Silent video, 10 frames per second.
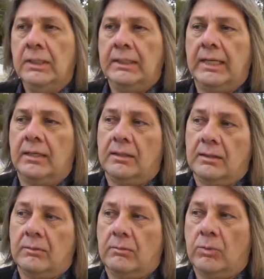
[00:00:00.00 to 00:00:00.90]
Now,
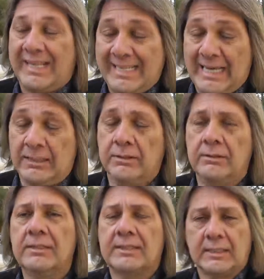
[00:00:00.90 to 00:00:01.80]
what it can do is